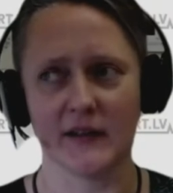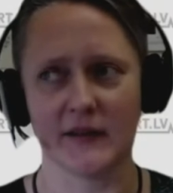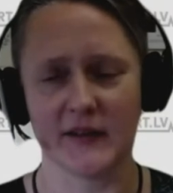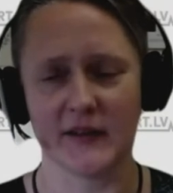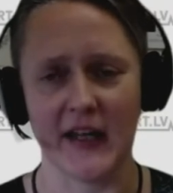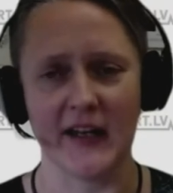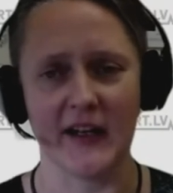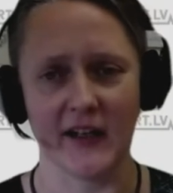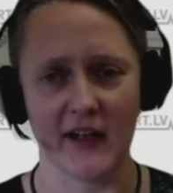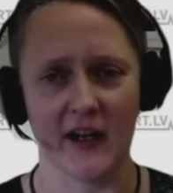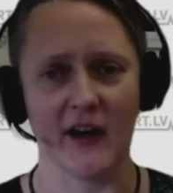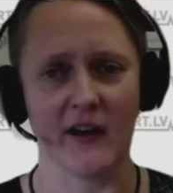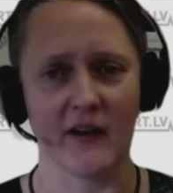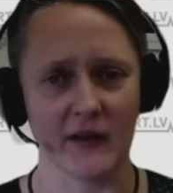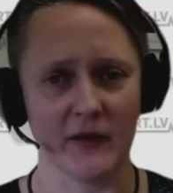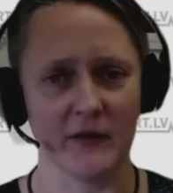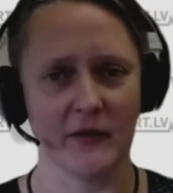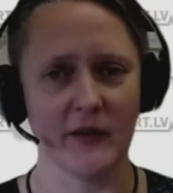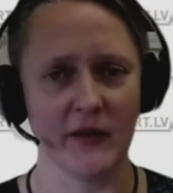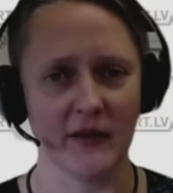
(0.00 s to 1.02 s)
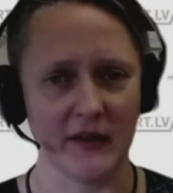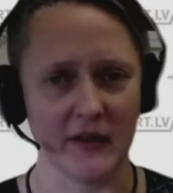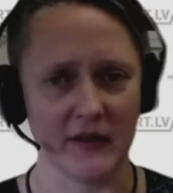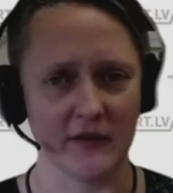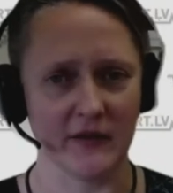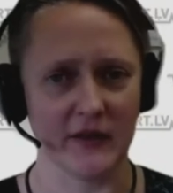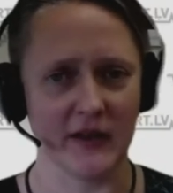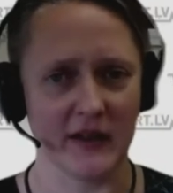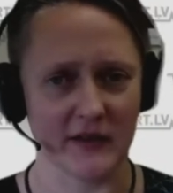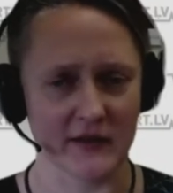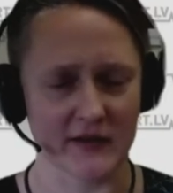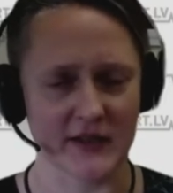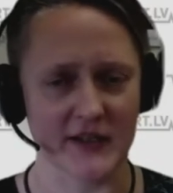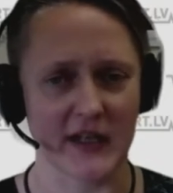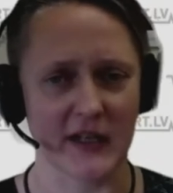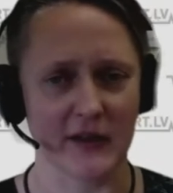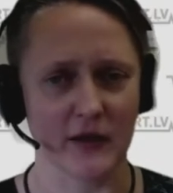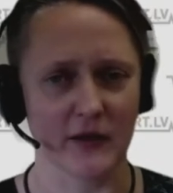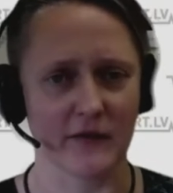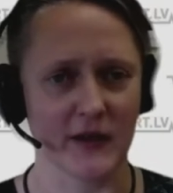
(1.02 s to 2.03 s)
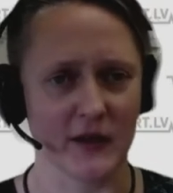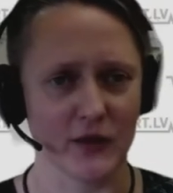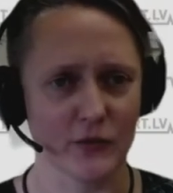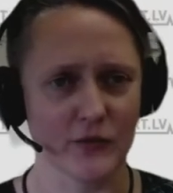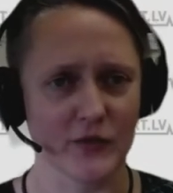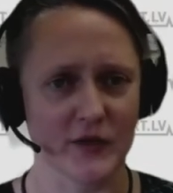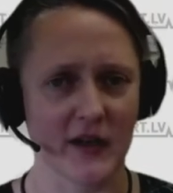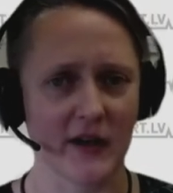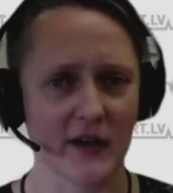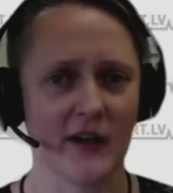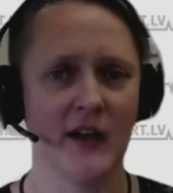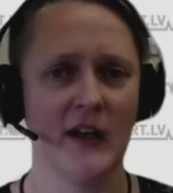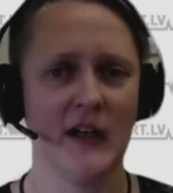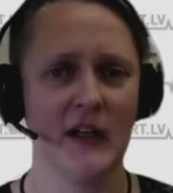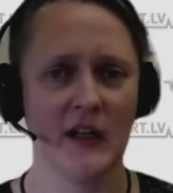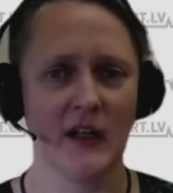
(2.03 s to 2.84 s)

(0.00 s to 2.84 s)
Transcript: take care instead of the user